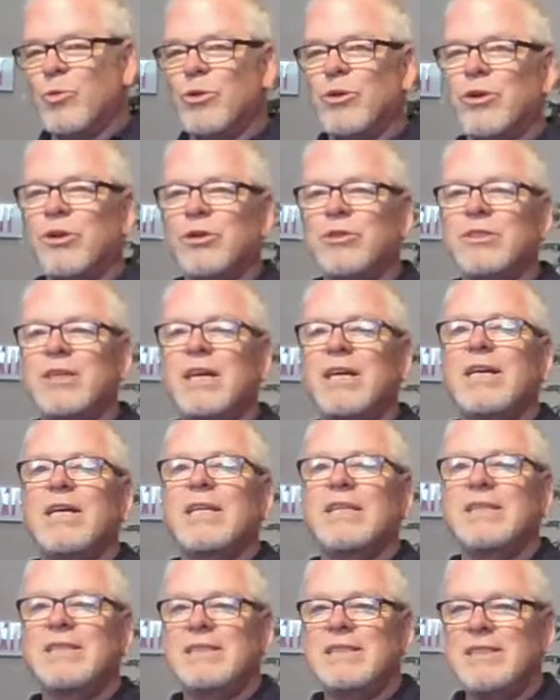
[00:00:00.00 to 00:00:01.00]
world's
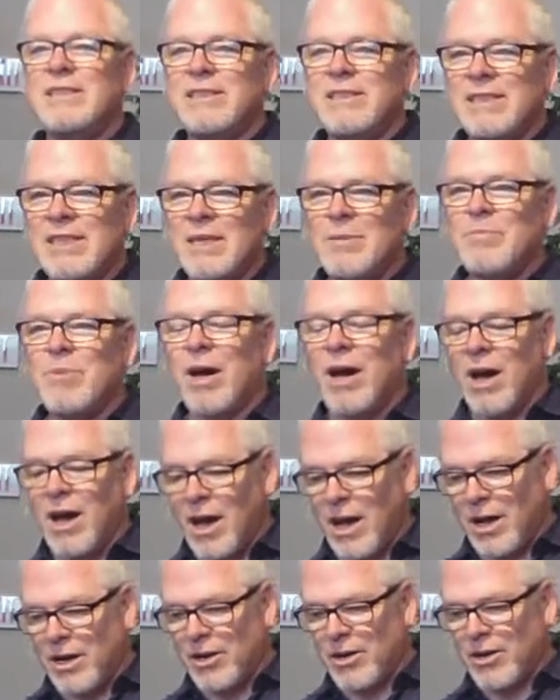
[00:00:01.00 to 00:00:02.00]
deep
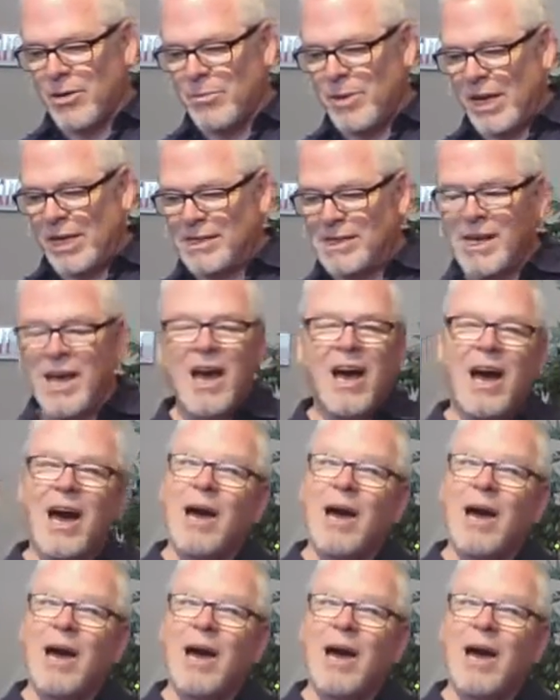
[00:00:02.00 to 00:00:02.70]
hunger meets.